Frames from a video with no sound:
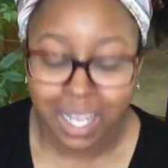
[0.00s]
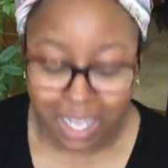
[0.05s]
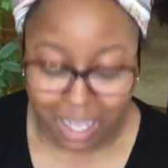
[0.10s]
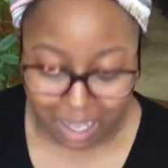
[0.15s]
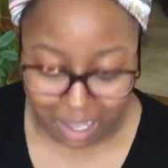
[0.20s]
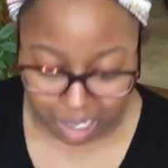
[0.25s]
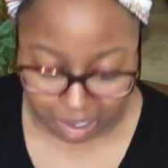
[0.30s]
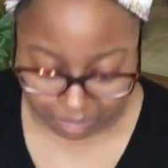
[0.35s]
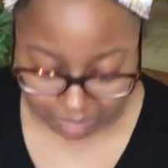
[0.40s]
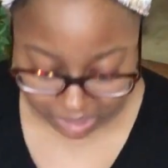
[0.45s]

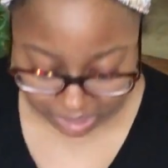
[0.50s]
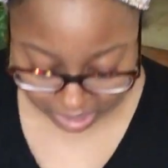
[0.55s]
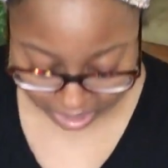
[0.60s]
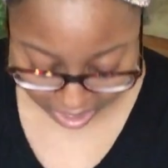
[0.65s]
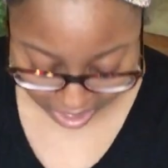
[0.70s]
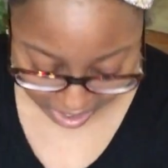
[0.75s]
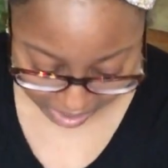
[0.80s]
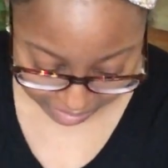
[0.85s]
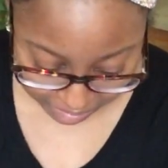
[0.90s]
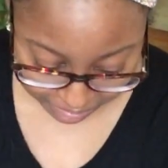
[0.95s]
Um,
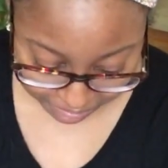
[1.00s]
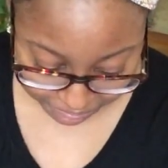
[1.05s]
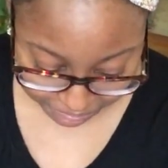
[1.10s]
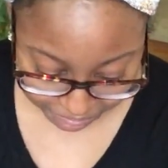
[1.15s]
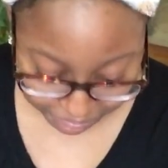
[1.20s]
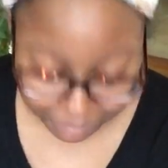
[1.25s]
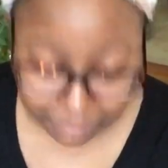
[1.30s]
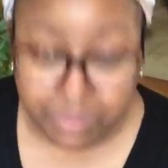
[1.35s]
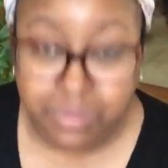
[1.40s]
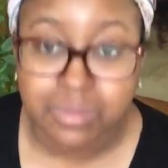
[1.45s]
so,
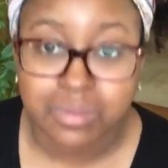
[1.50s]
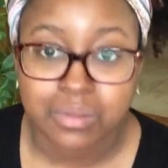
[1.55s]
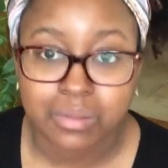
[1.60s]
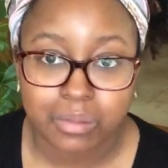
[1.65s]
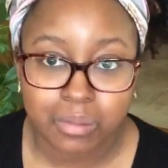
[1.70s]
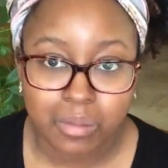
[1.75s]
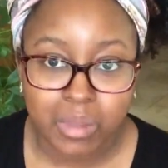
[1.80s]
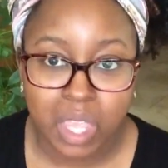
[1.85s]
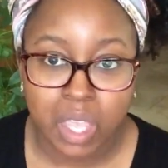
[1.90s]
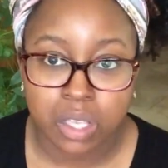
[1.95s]

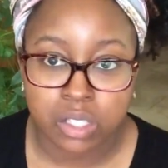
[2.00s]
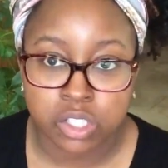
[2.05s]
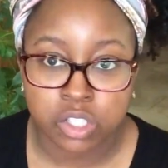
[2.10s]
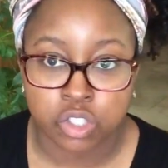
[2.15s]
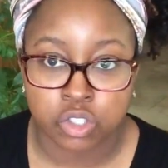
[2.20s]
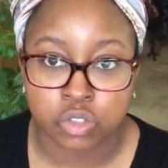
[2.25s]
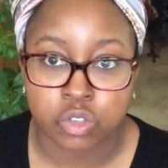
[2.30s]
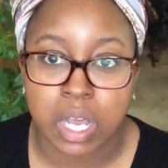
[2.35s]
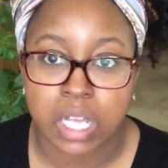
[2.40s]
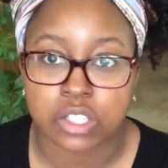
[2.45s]

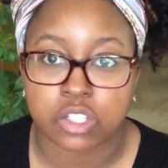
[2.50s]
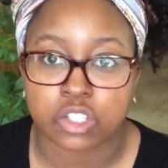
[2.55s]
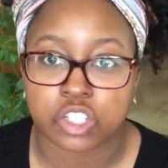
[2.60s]
you guys